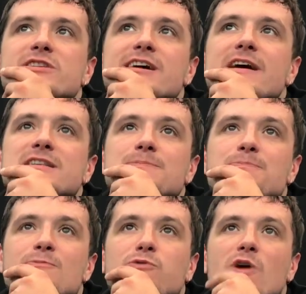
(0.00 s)
so it's a kind
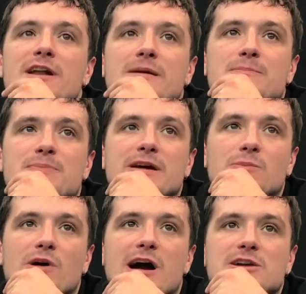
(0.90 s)
of running
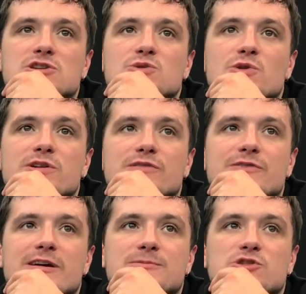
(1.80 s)
bit where I sort
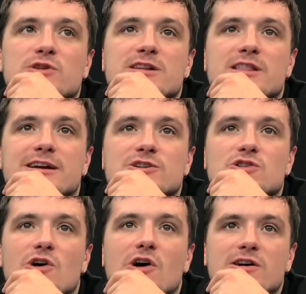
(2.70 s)
of am treated like a
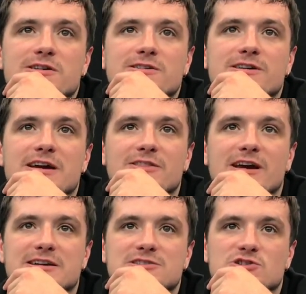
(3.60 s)
dog and, like,